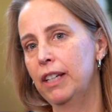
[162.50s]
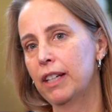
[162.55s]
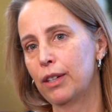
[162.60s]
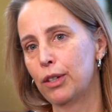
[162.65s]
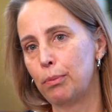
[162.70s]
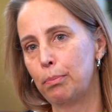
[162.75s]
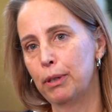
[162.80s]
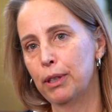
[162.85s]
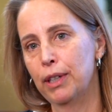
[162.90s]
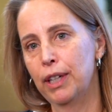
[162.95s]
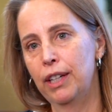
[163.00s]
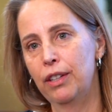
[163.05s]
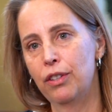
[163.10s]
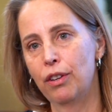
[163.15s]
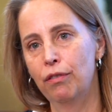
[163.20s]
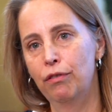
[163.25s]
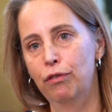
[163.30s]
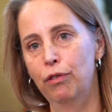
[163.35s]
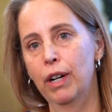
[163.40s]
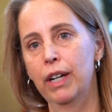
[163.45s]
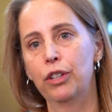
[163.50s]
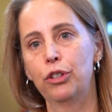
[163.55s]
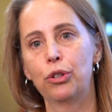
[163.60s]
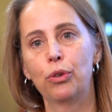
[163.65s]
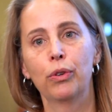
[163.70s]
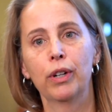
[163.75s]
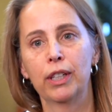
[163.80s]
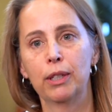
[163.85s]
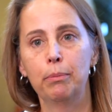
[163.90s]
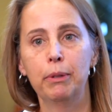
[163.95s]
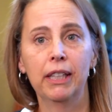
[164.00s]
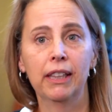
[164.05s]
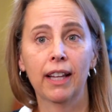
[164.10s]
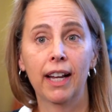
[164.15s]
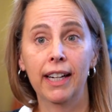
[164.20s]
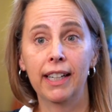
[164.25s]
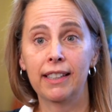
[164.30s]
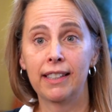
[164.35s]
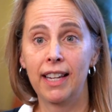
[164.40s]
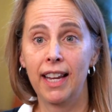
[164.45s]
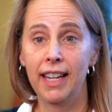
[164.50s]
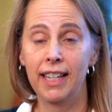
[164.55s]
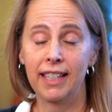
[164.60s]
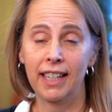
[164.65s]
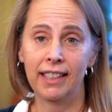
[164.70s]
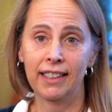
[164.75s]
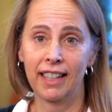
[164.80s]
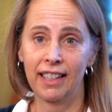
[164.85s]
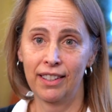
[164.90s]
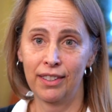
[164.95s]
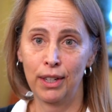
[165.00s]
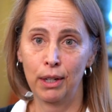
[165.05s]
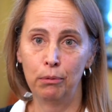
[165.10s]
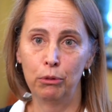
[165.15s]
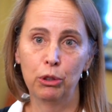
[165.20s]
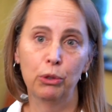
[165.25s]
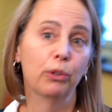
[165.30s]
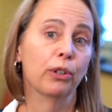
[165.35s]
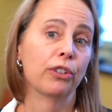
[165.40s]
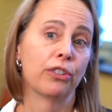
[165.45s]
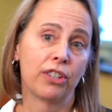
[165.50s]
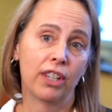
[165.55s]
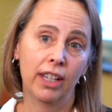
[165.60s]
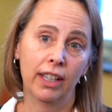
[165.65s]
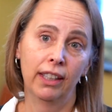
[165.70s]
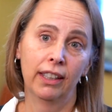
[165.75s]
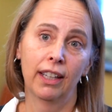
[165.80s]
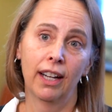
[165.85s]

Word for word: the experience of what it's going to be like taking that same course in